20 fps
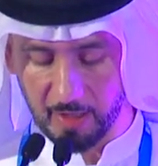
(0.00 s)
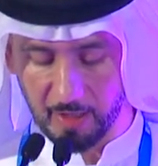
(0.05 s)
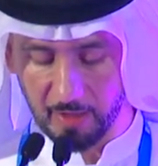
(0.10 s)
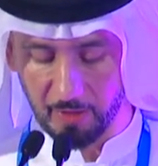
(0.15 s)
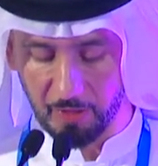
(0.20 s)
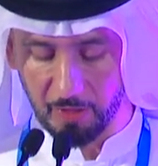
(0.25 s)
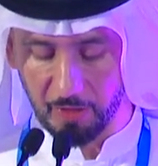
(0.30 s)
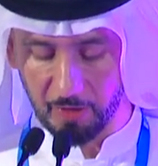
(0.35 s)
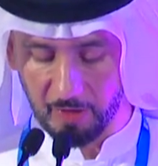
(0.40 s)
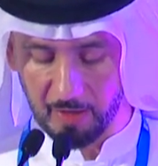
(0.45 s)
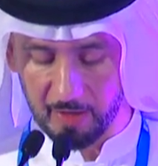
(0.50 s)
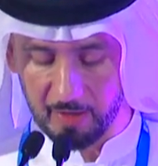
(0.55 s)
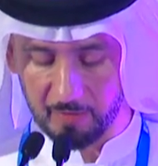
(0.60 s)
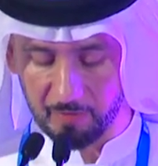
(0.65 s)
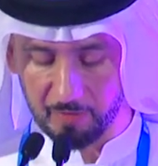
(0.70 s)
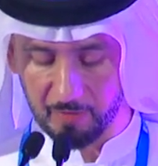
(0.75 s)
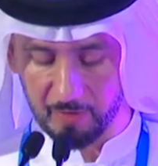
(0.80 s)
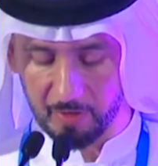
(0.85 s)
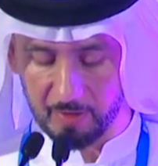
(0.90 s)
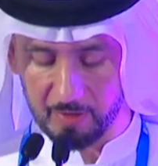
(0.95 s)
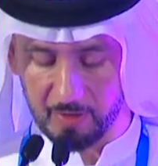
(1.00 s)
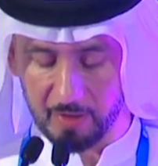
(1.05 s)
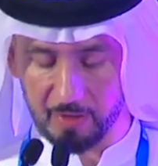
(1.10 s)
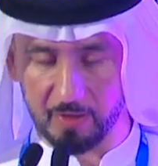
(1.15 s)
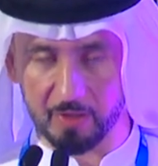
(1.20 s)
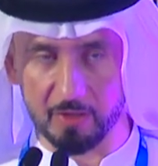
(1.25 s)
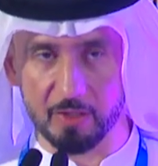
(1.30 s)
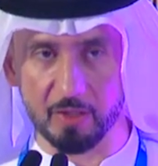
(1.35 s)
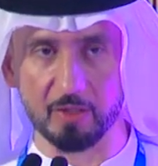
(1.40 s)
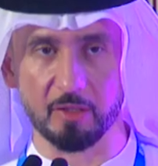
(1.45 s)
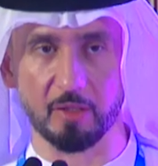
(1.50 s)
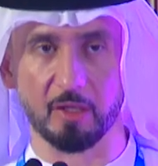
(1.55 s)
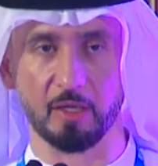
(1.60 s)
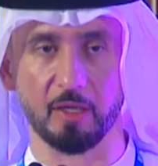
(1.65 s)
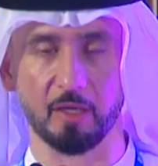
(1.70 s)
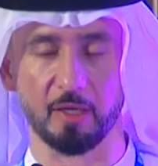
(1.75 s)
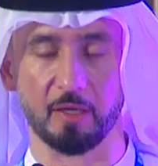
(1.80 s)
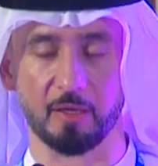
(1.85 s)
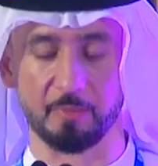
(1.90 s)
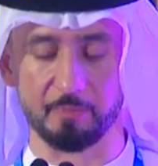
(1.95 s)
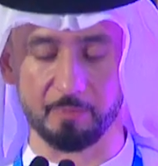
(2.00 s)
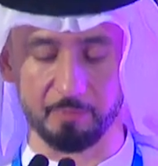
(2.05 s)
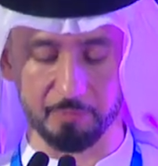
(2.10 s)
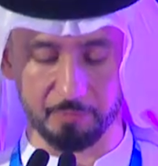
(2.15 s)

and thrive in the digital era.